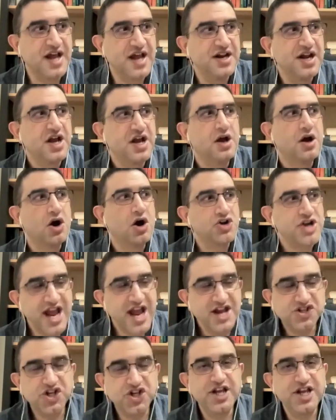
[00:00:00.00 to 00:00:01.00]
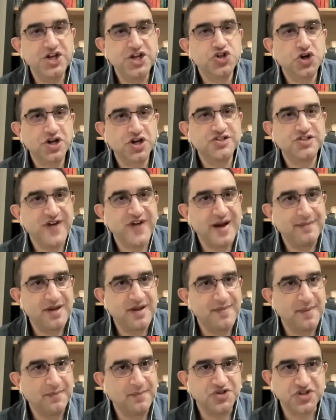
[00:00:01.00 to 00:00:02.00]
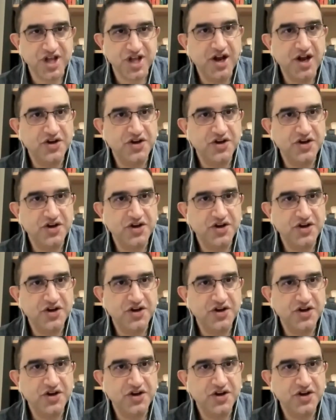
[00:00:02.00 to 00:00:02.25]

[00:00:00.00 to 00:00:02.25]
and occasionally he took his family members there,